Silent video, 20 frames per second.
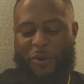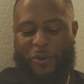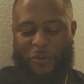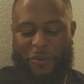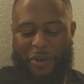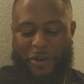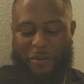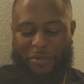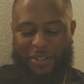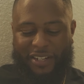Or
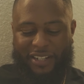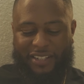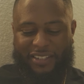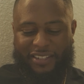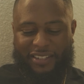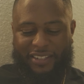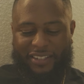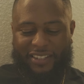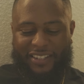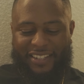what? But it's
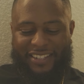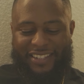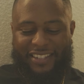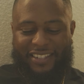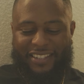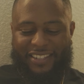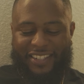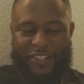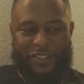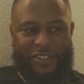a
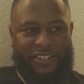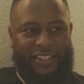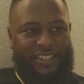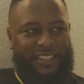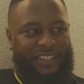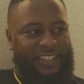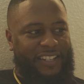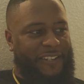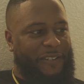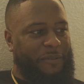serious
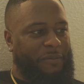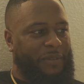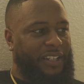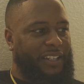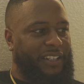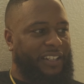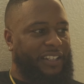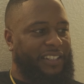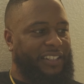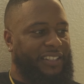thing,
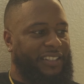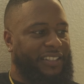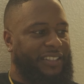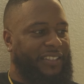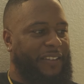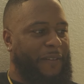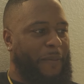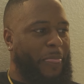man, and it's